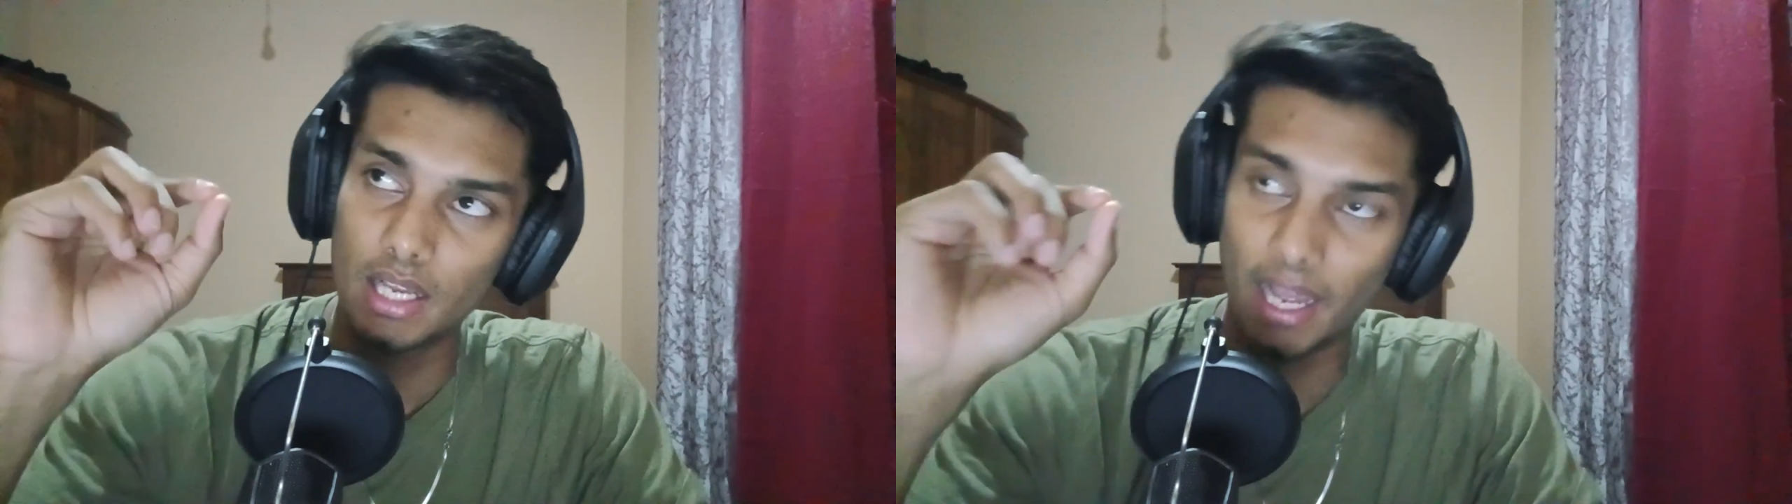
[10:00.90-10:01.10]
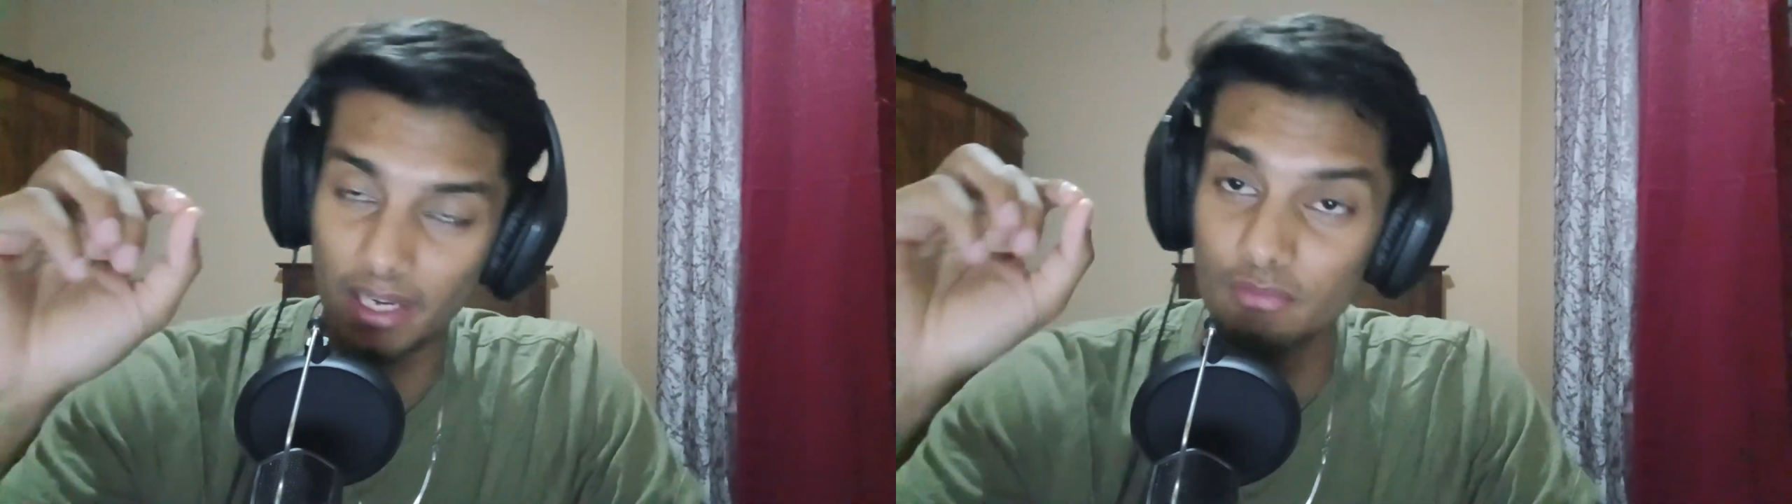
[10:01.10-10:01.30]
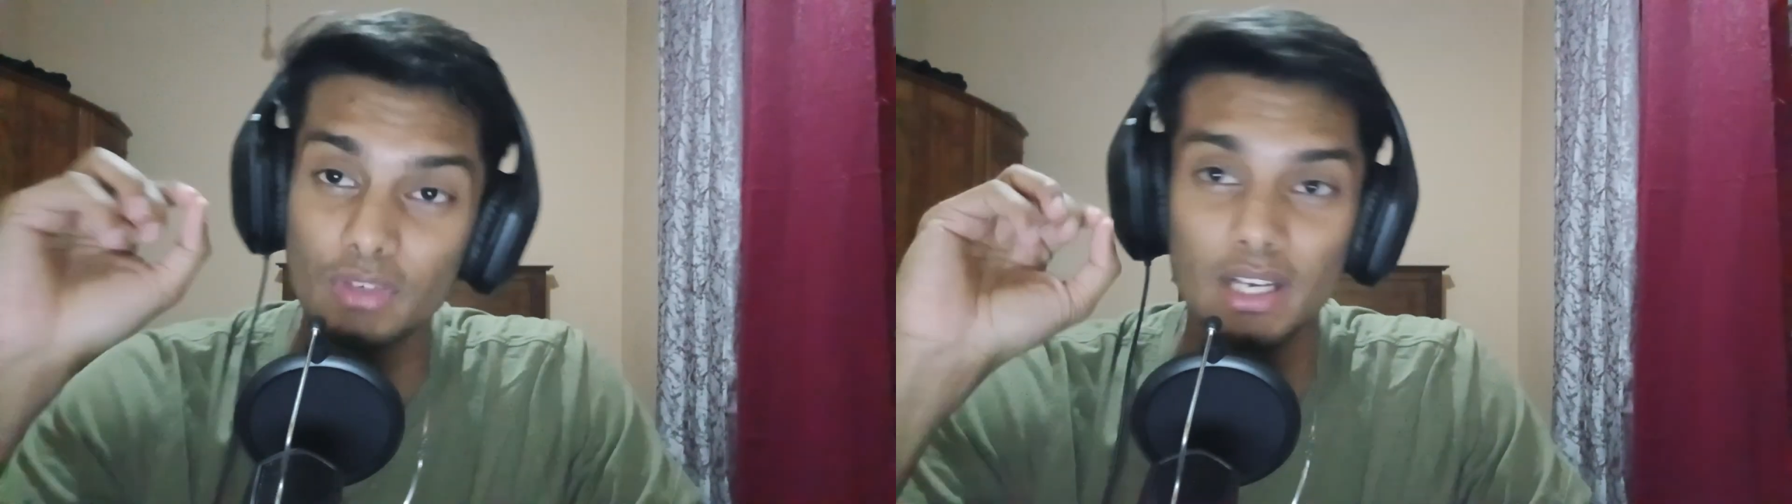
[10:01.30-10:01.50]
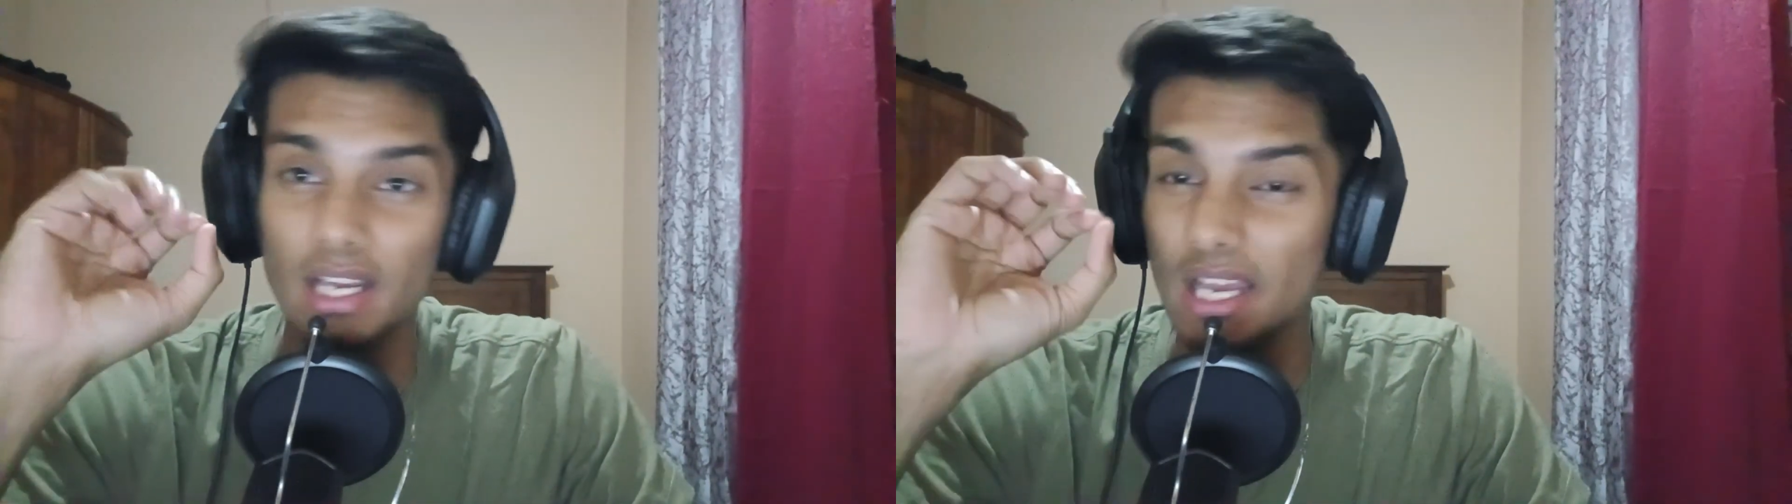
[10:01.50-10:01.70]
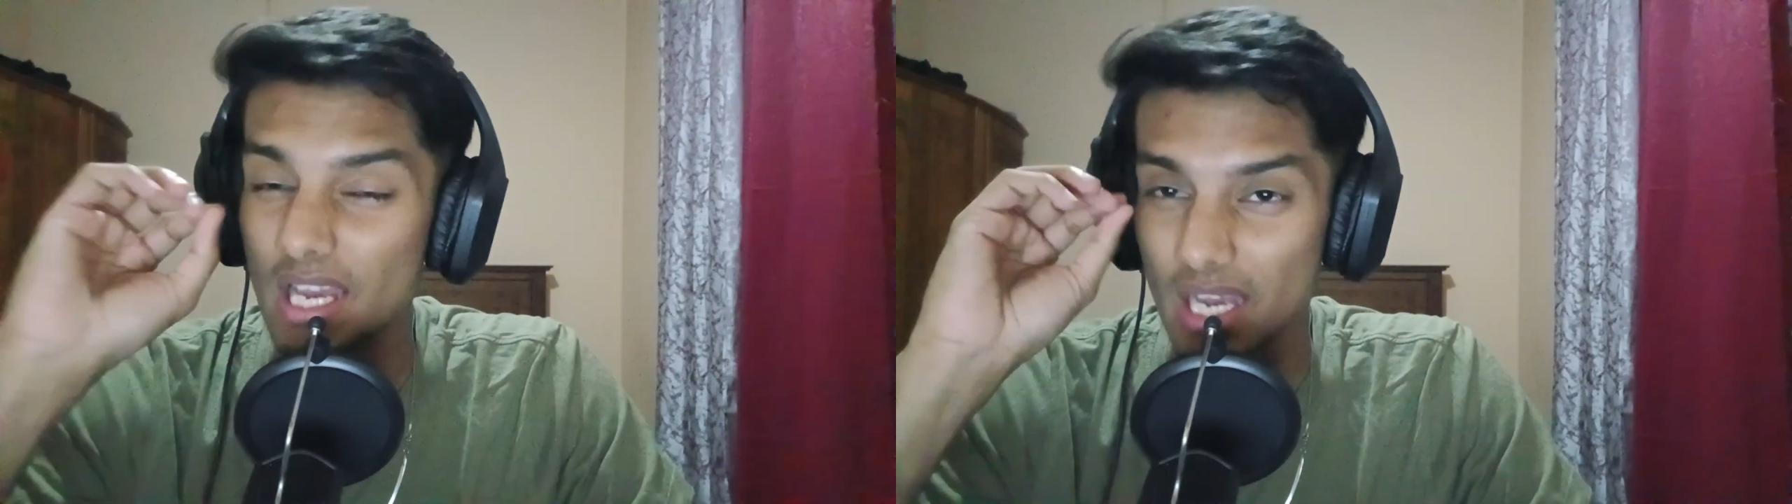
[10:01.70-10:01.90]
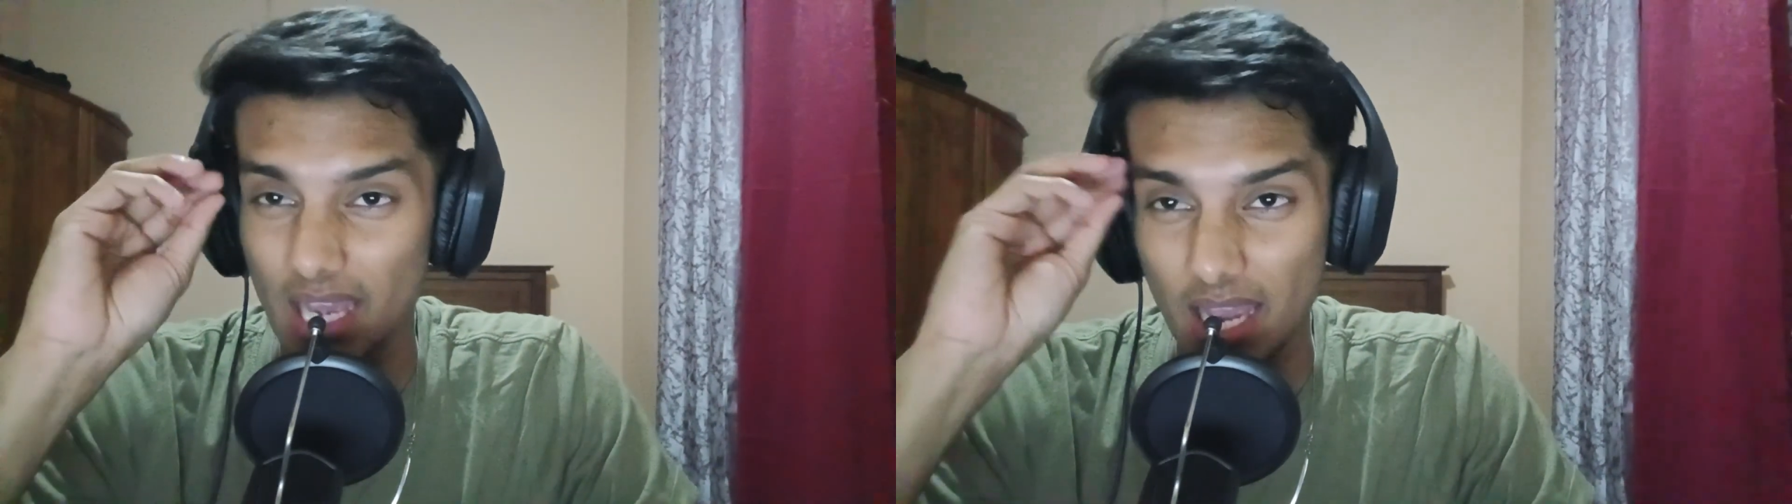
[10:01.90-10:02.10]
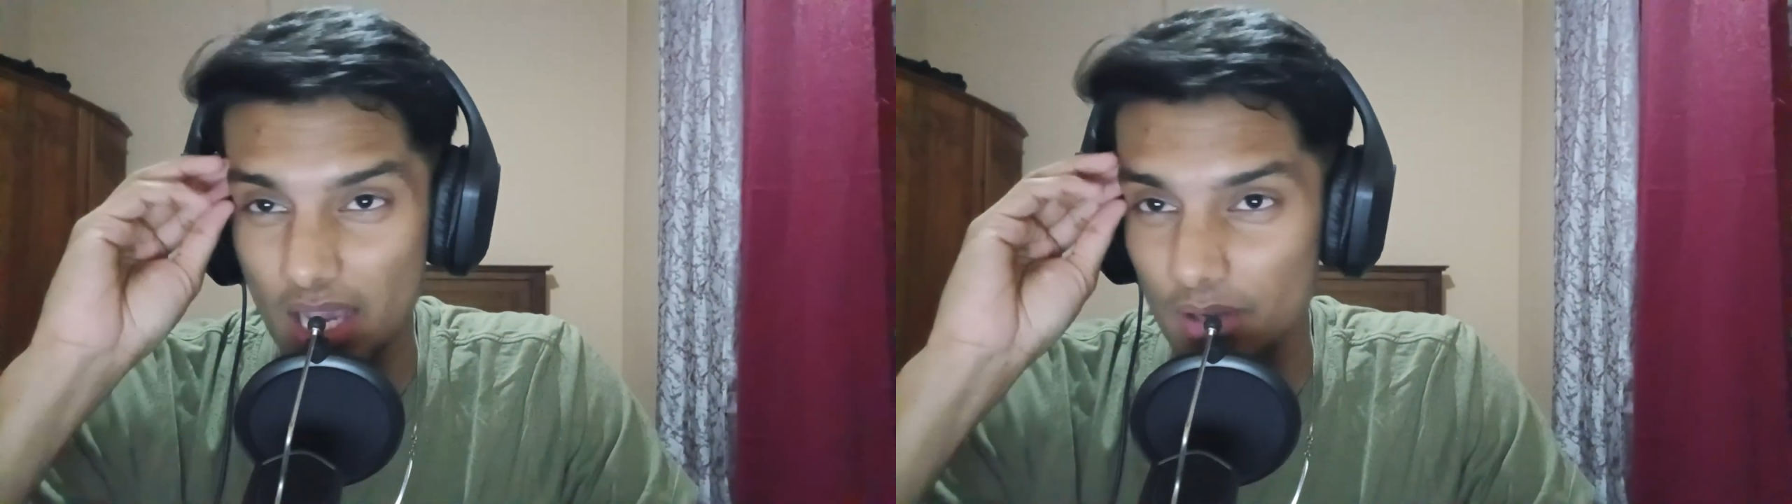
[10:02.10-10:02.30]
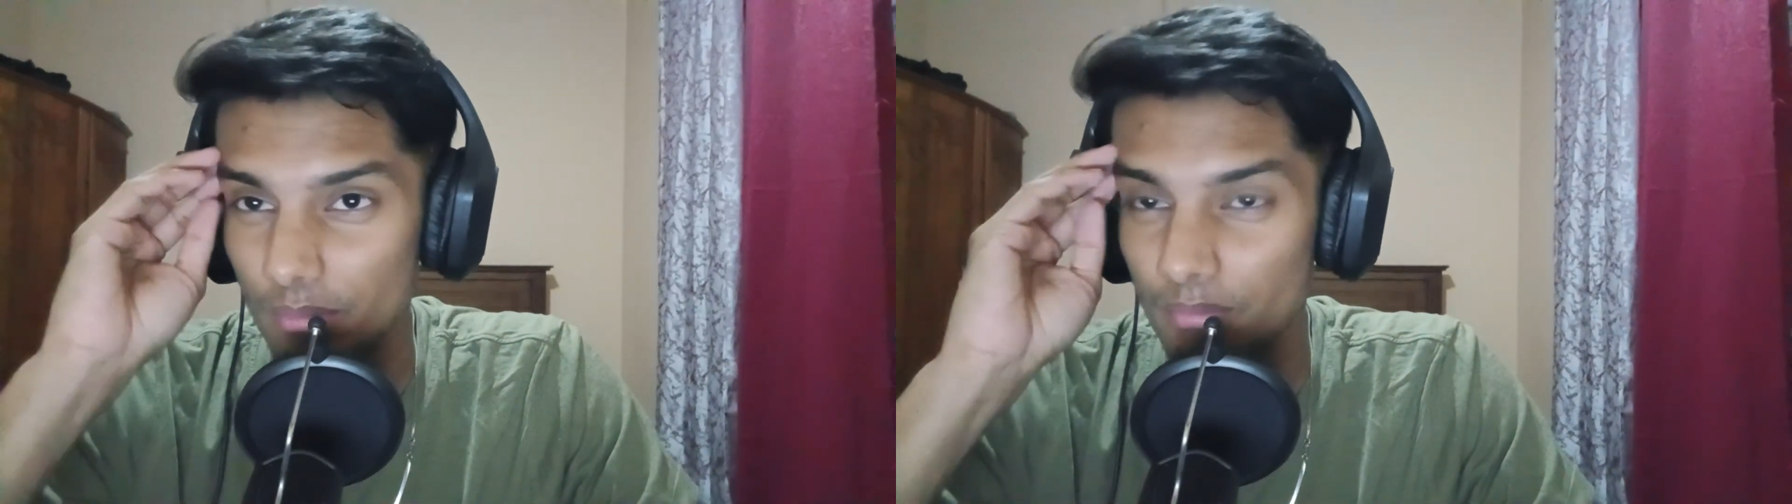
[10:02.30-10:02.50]
and
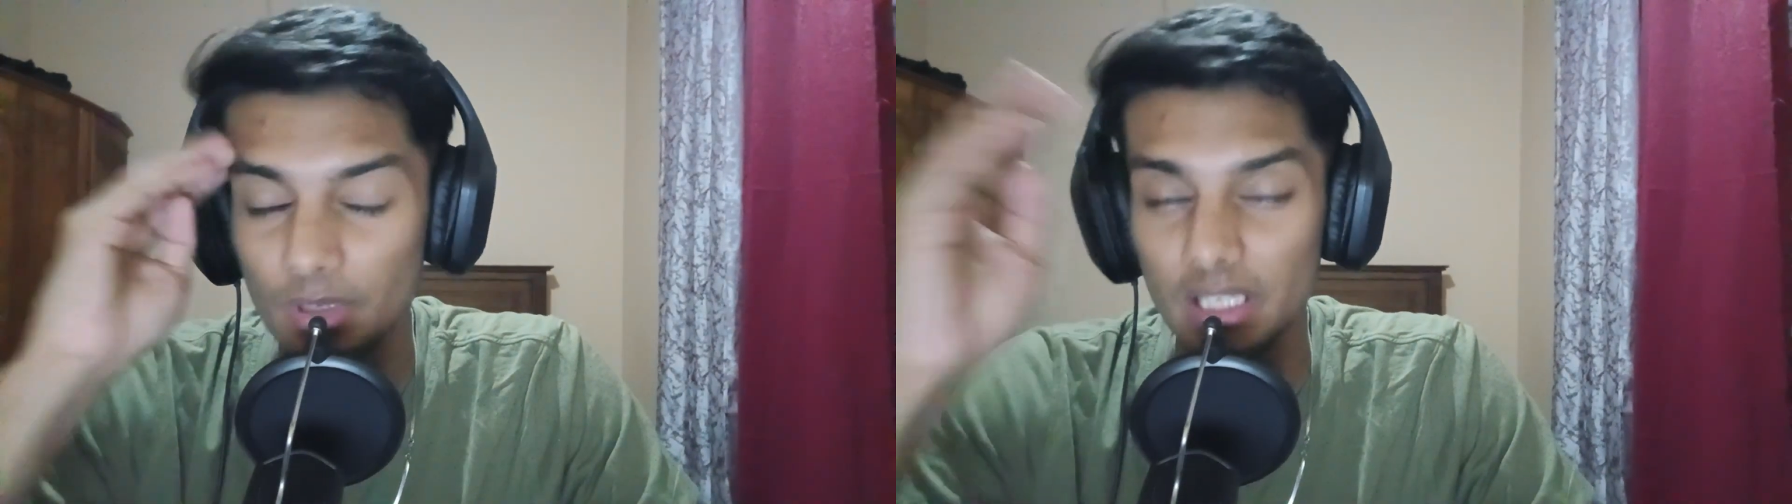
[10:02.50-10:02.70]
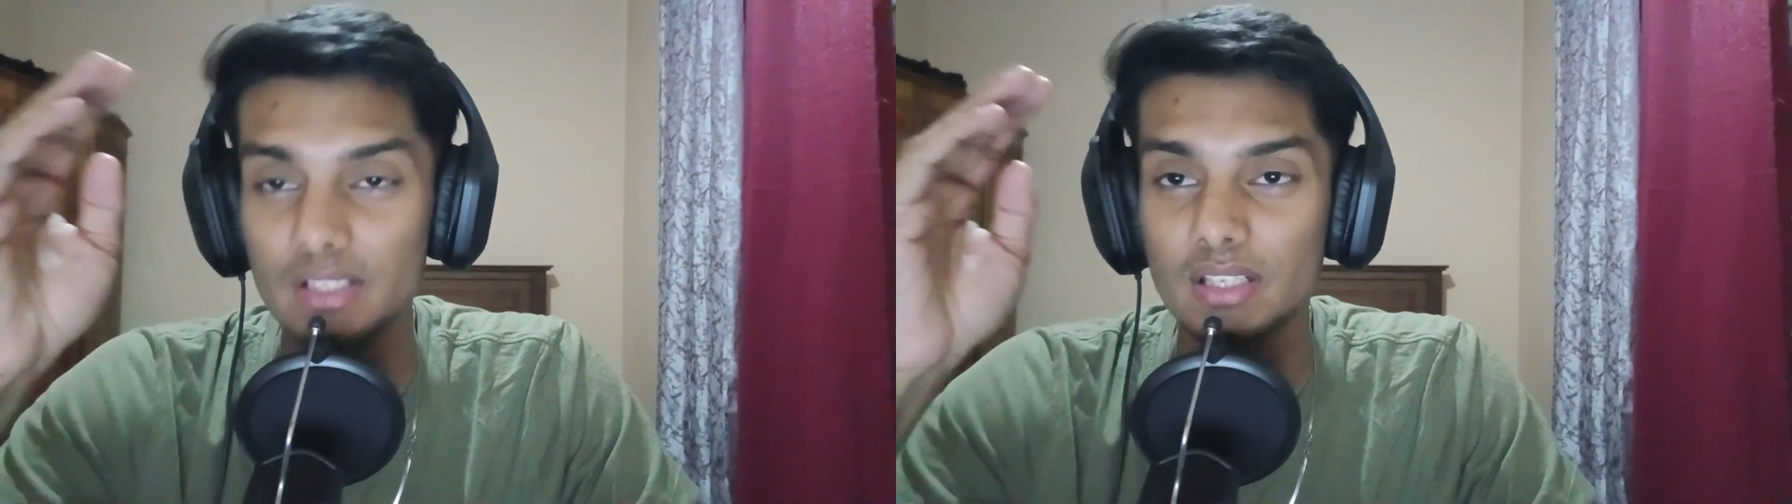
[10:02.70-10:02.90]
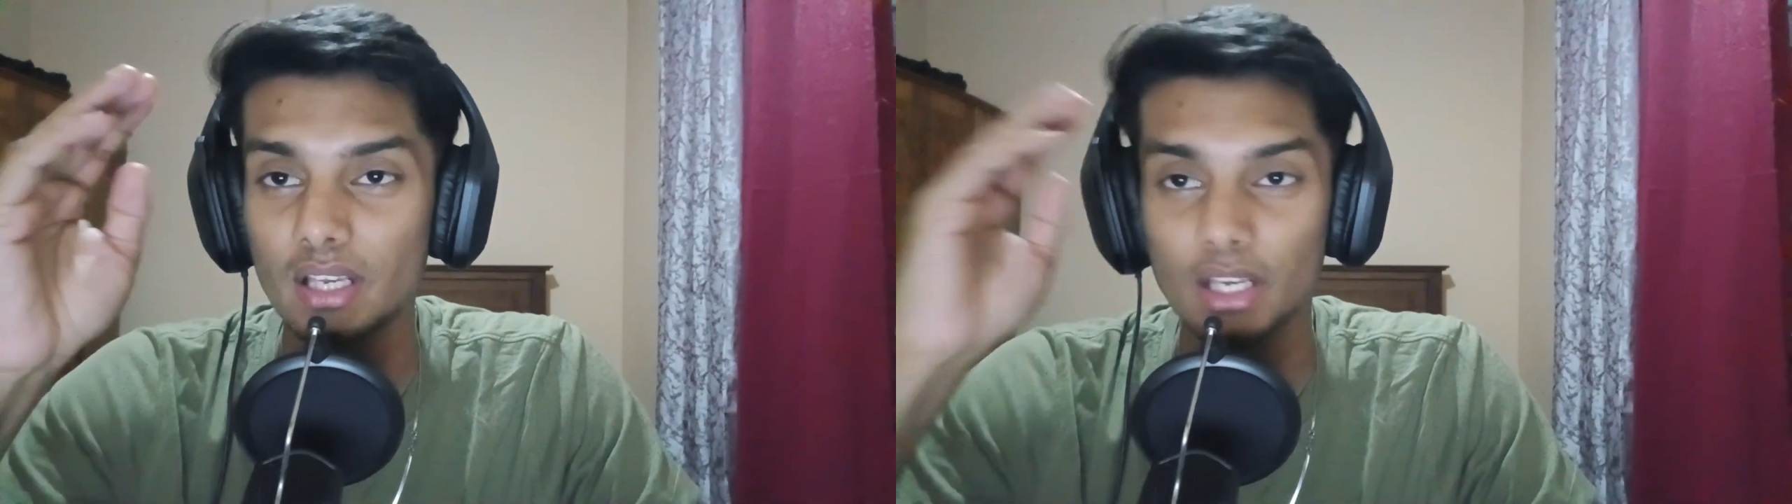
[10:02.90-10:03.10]
please,